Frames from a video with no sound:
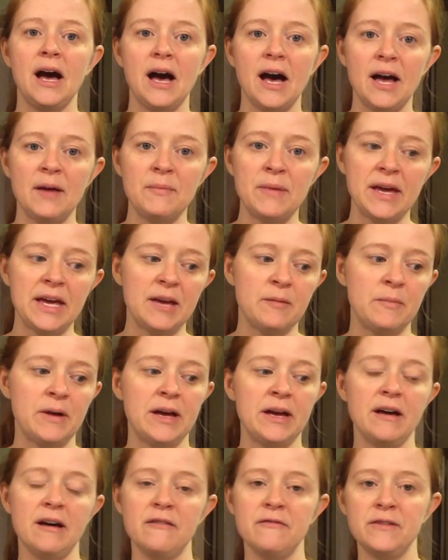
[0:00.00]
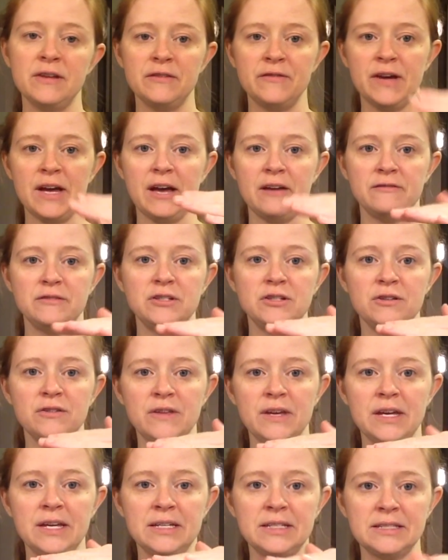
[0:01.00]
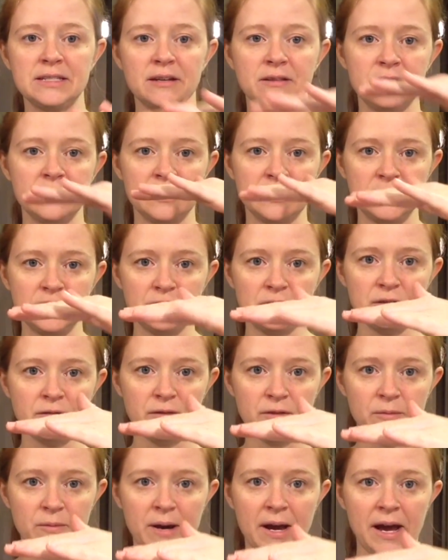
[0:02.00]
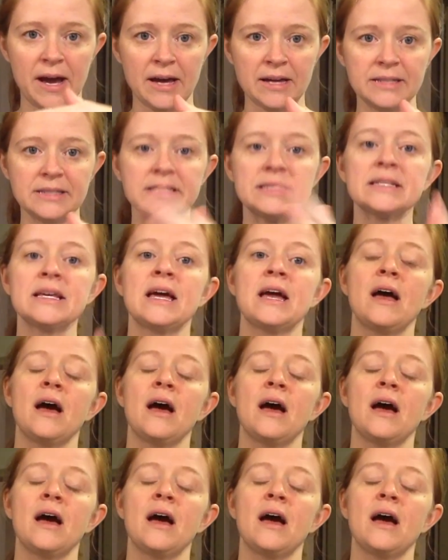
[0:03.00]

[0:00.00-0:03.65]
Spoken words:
I bake in my oven, if I have two things on the two different racks,